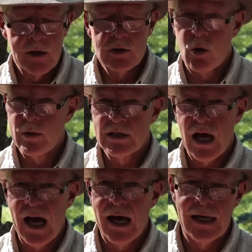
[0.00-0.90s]
So it's
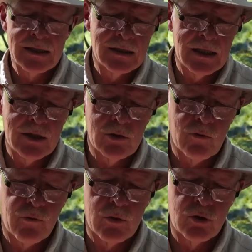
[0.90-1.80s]

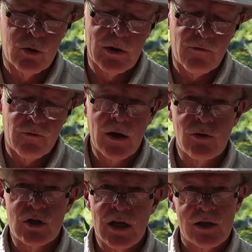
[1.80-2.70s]
ideal for doing
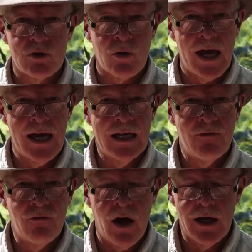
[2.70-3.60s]
feather sticks or any
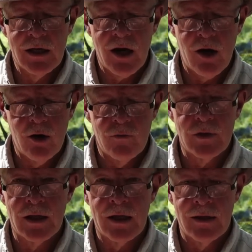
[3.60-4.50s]
fine
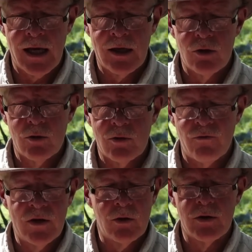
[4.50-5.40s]
carving that you
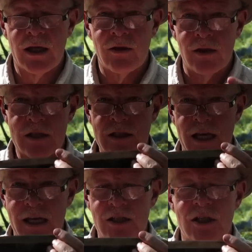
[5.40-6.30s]
feel that this
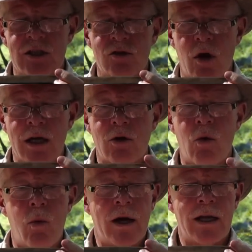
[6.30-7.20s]
edge is not
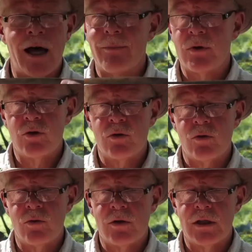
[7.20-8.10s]
quite up
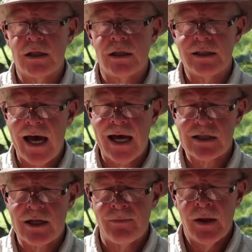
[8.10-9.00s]
to the
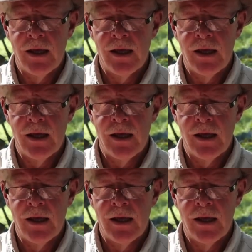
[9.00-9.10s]
task.